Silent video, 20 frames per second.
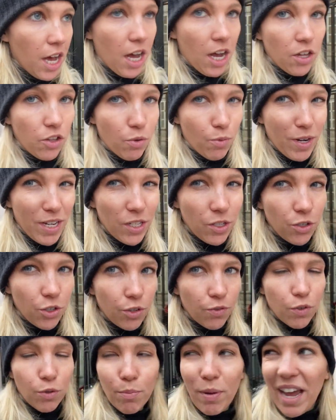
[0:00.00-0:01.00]
Otherwise, you
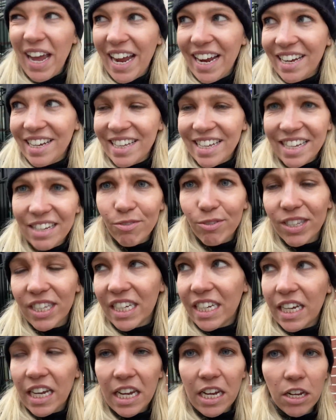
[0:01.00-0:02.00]
do have to pay, I think it was
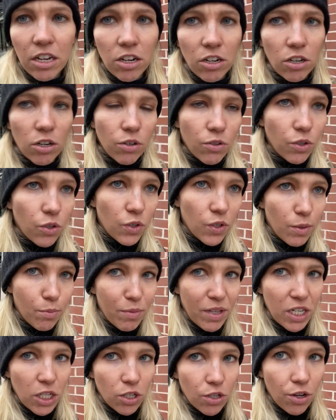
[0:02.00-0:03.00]
like eight euros or
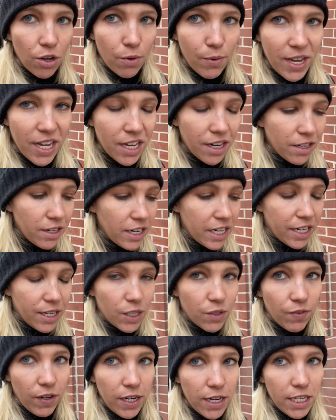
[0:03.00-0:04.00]
something to go in.
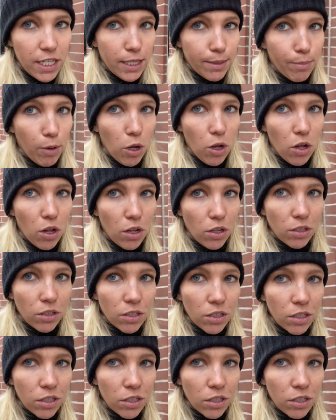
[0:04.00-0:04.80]
It's very small.